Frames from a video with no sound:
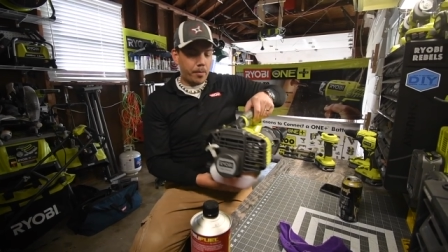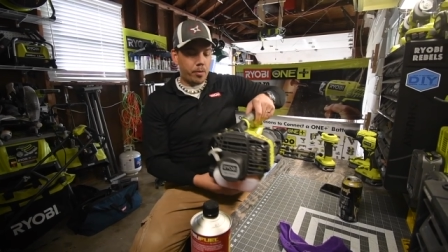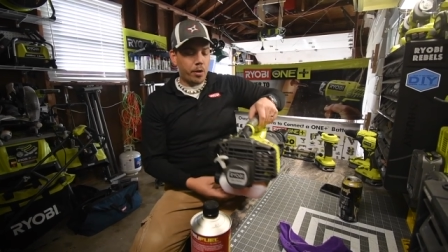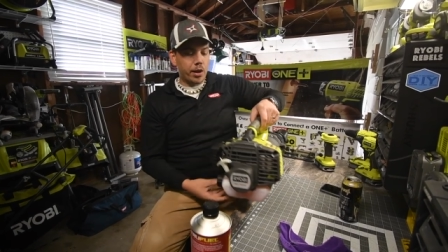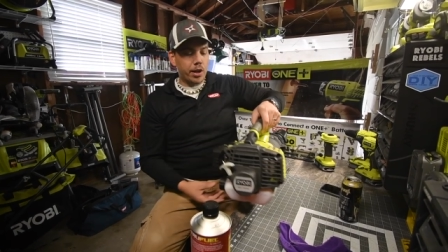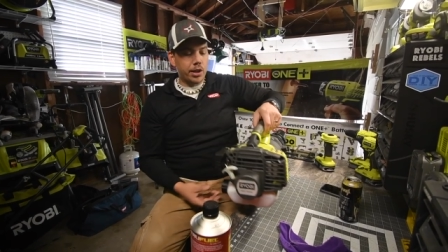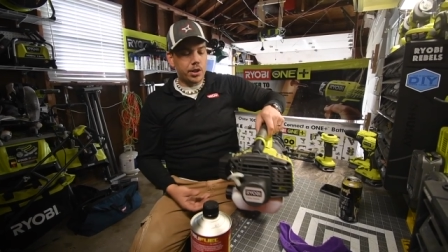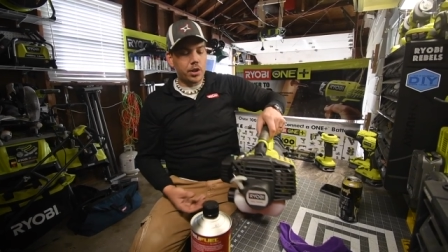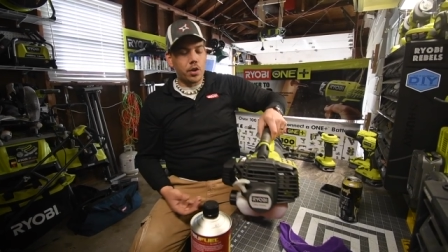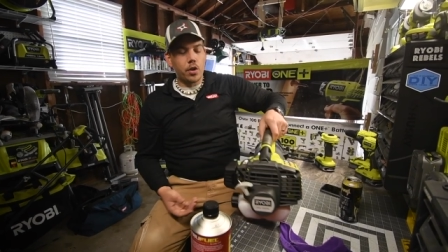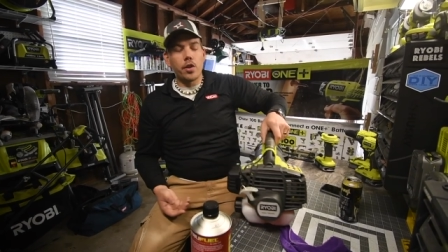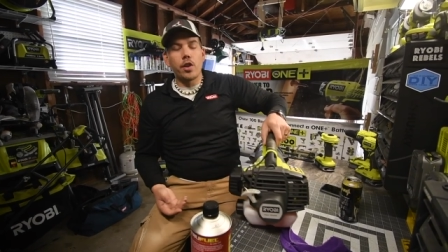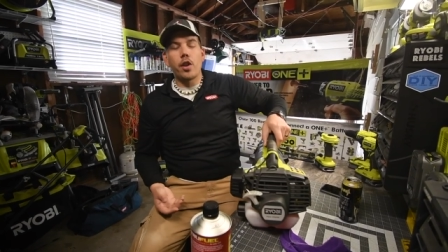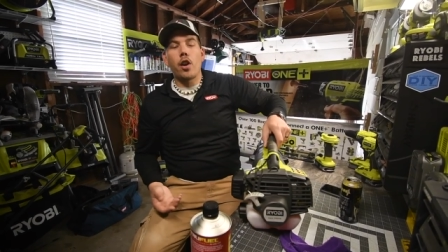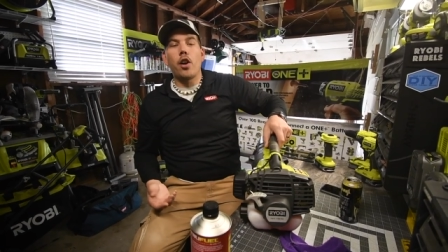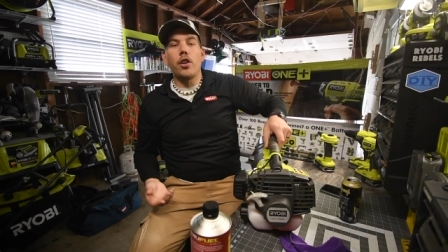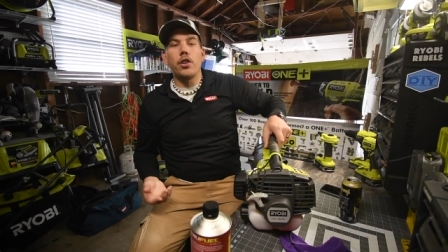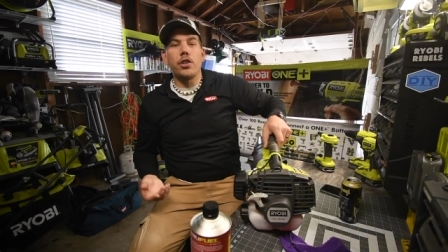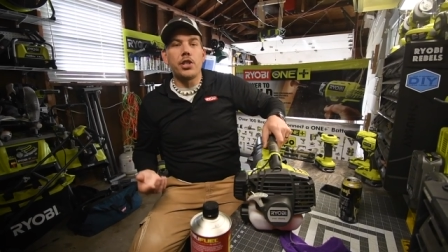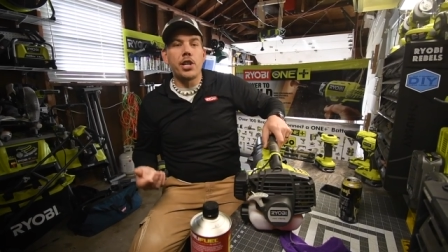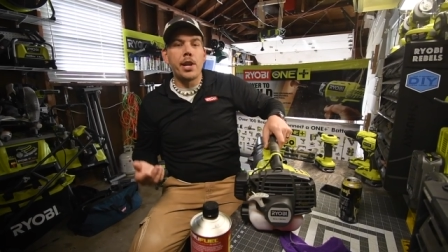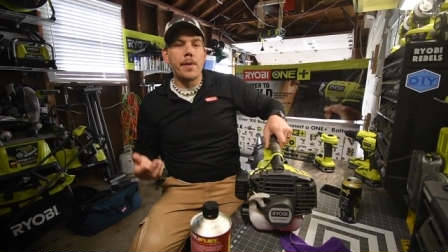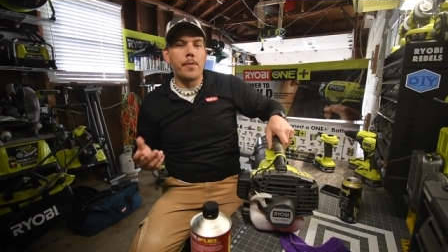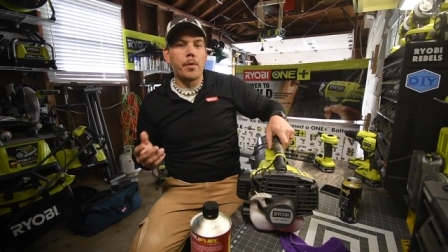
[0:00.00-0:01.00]
pretty sure there are
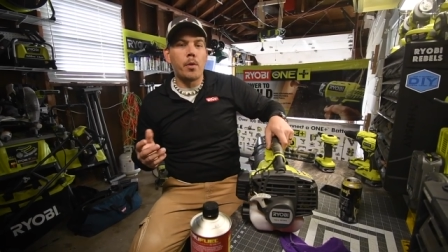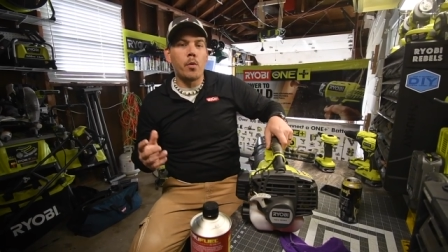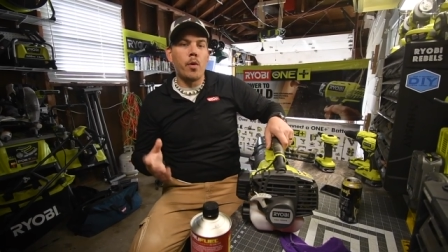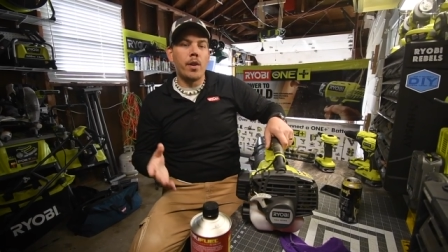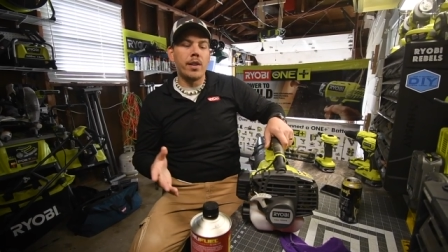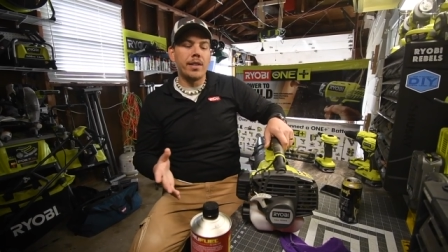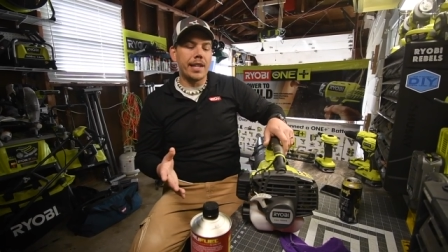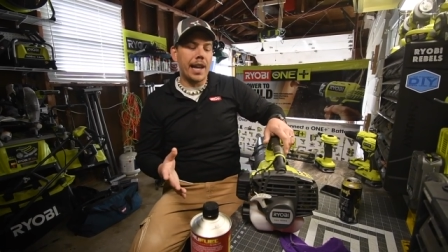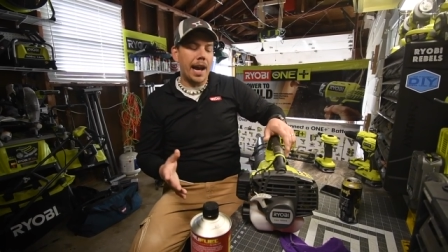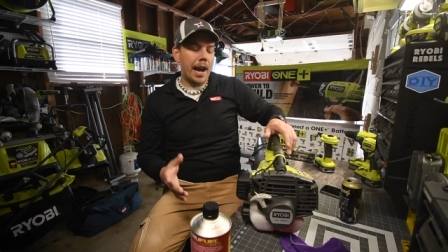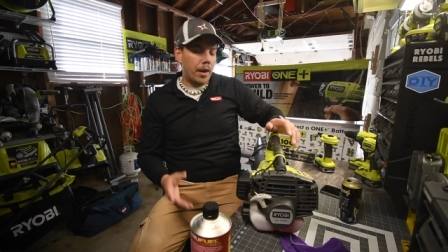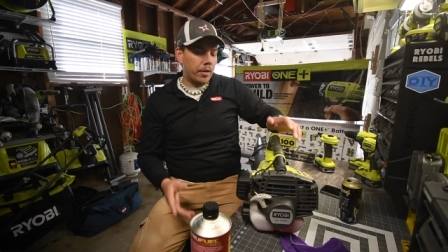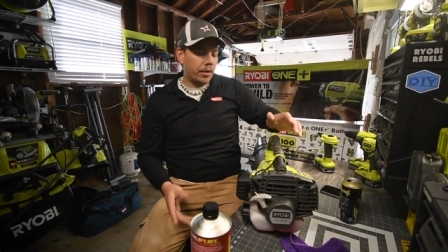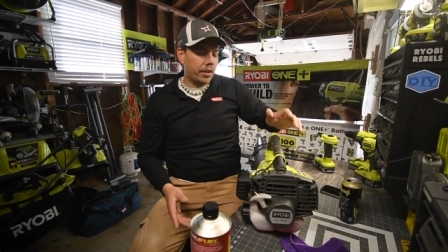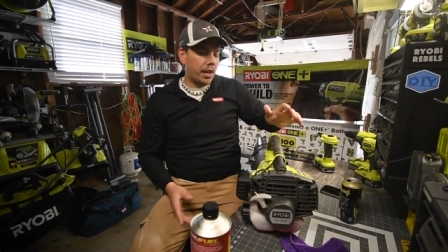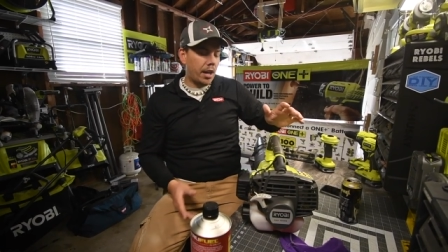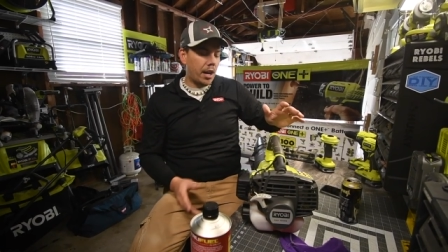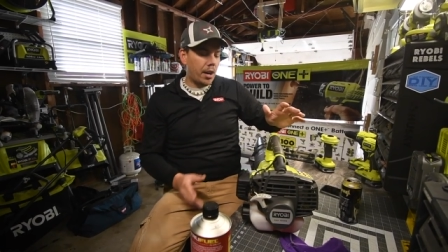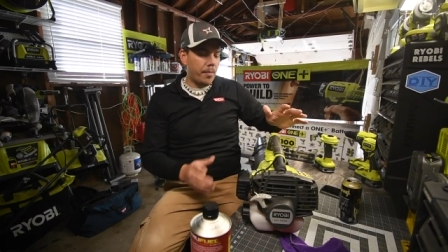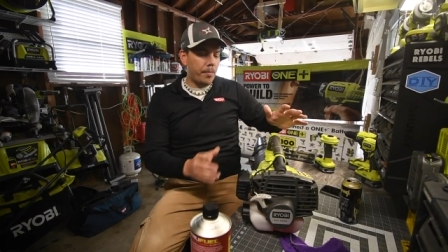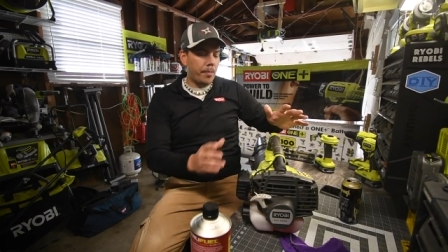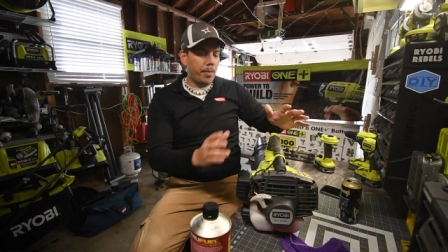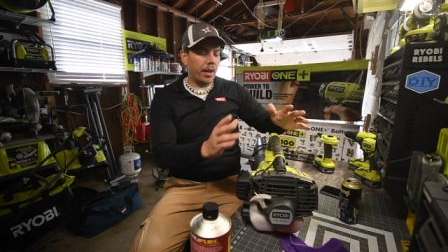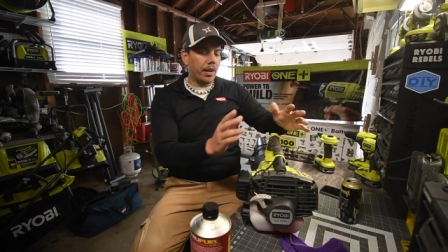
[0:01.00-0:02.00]
cheaper ones out
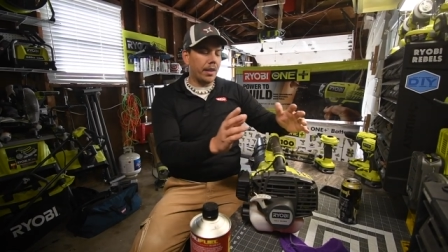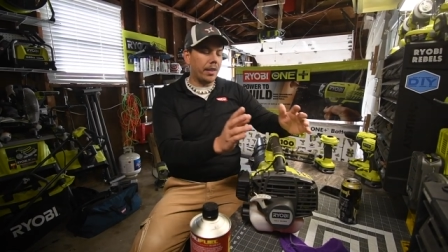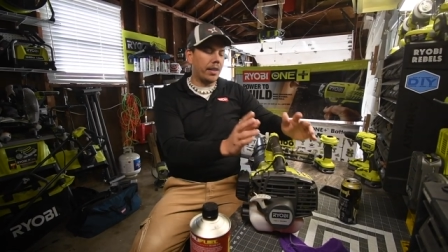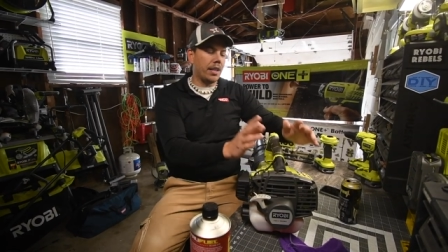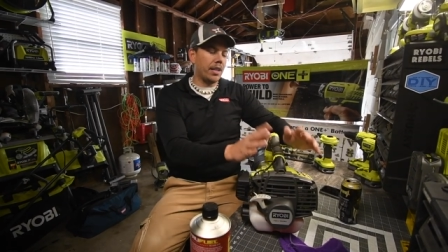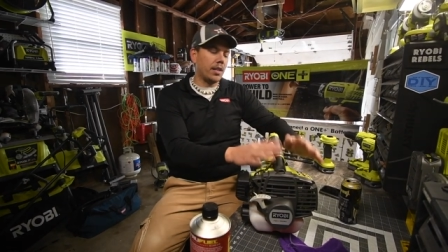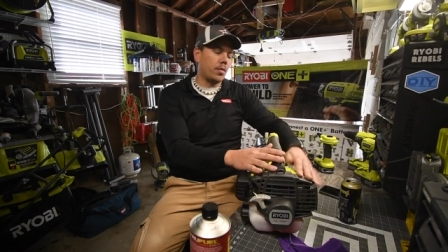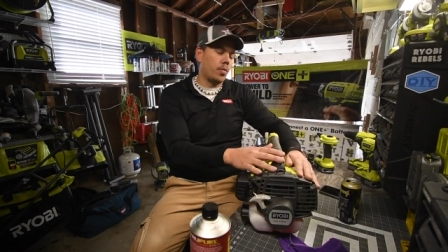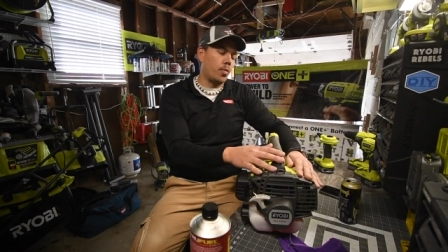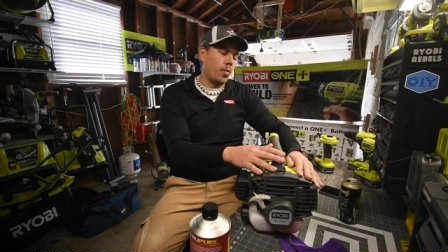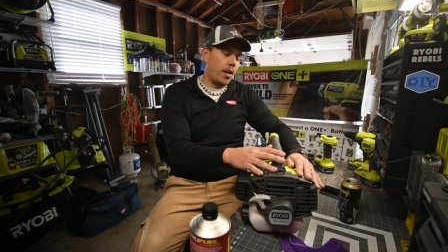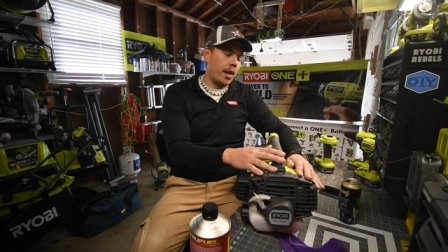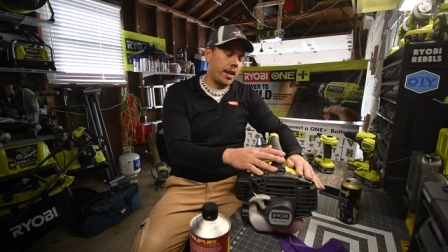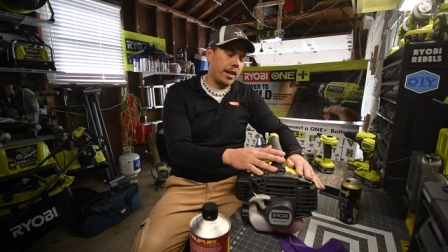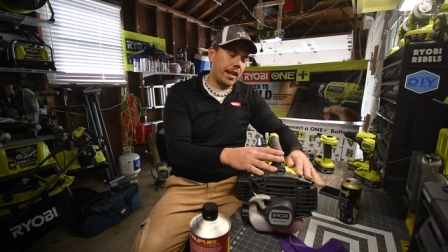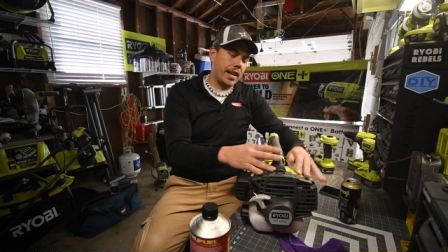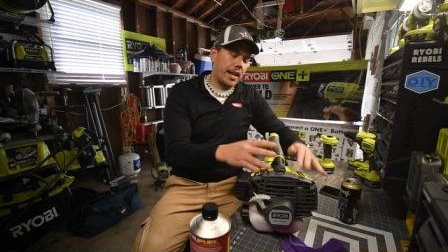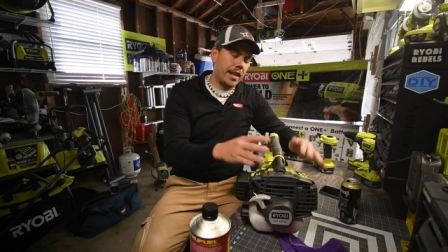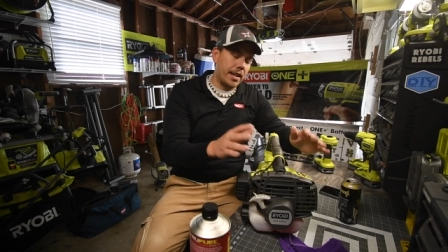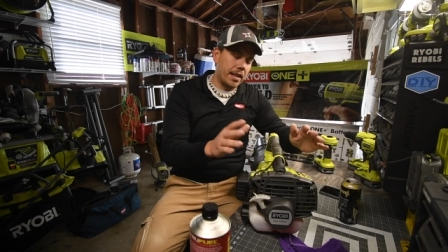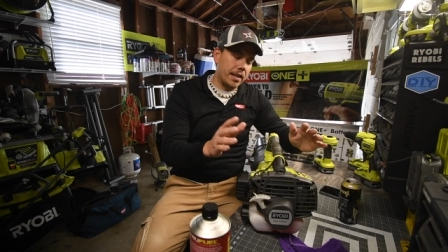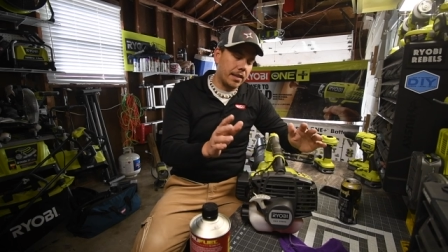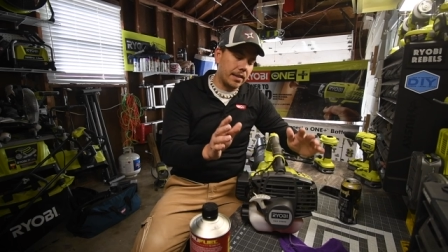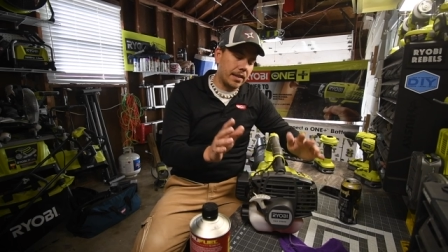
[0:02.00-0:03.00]
there, but this one
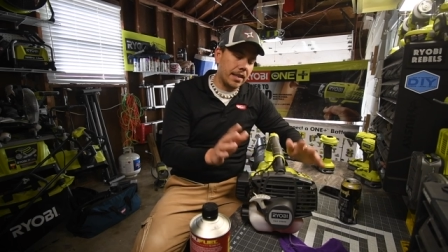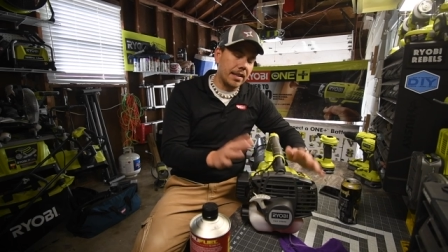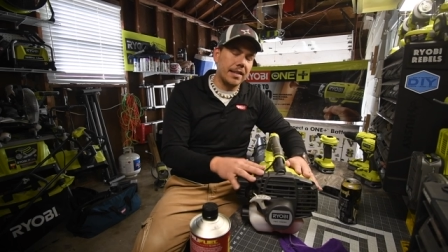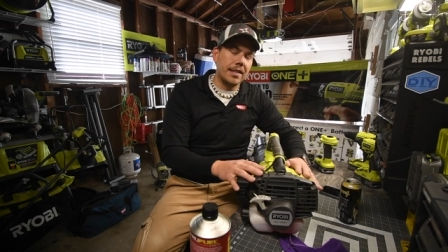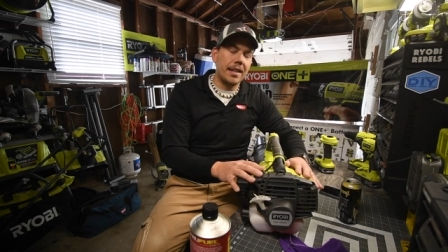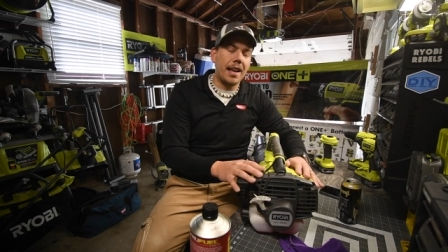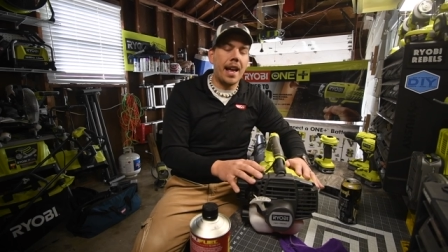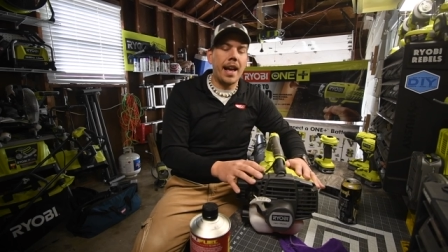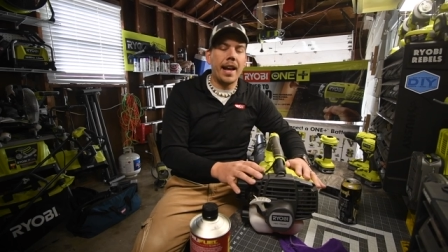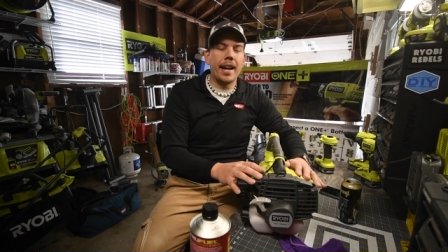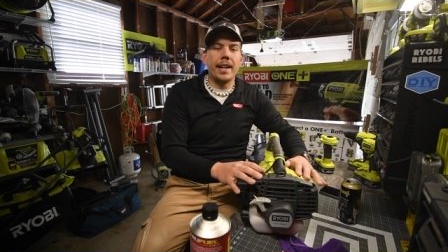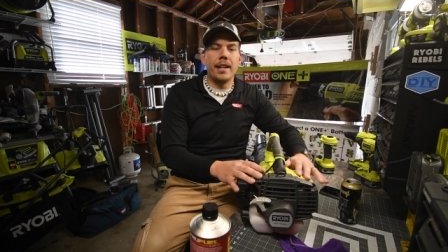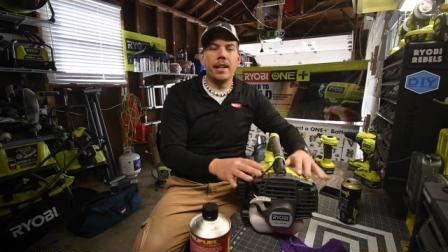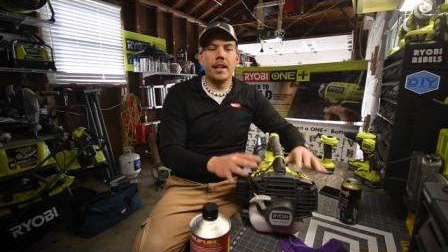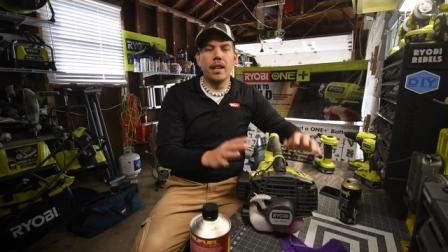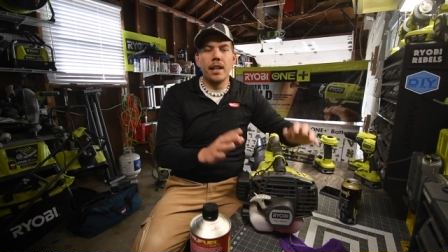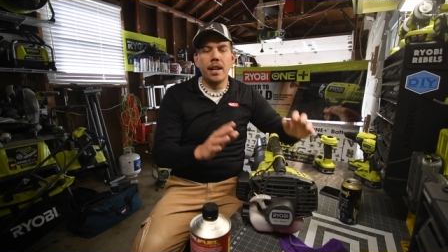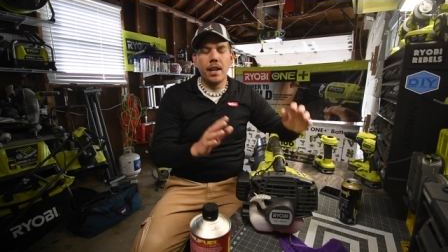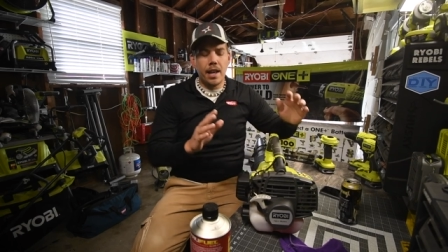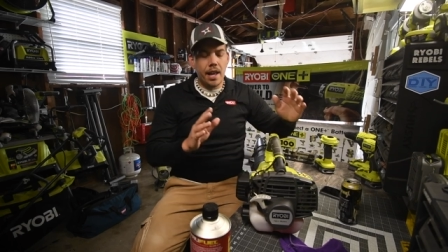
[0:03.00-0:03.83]
is designed